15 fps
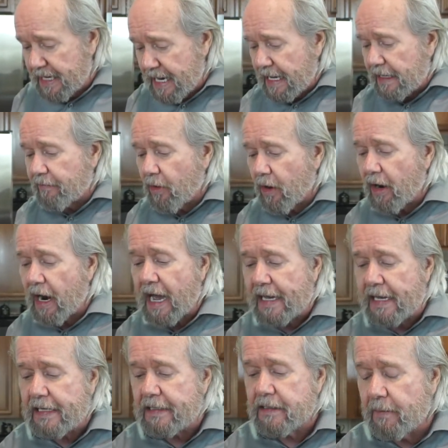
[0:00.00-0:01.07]
out of our
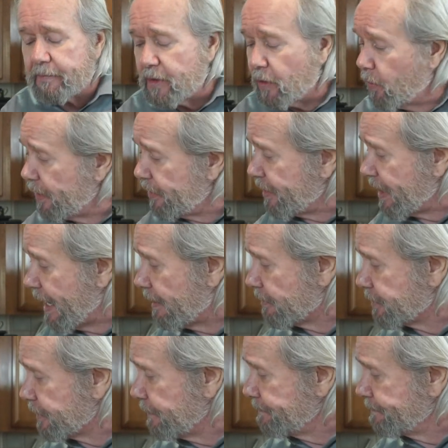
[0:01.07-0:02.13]

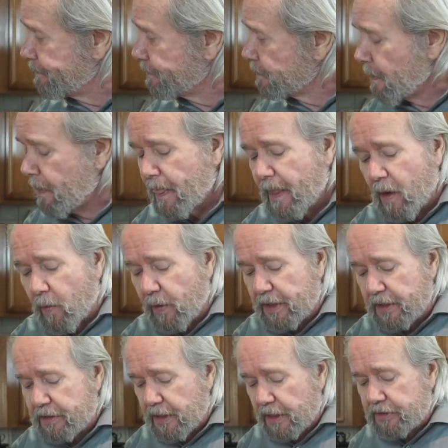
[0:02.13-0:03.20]
IAW-1000, what
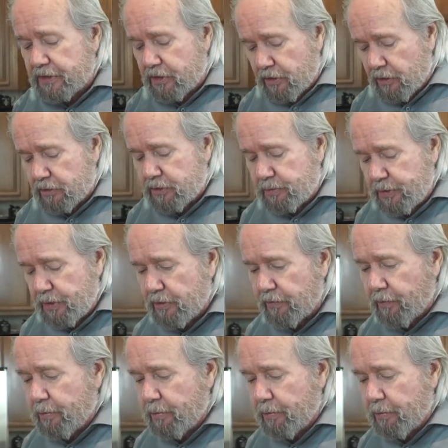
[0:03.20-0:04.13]
it does to those beautiful,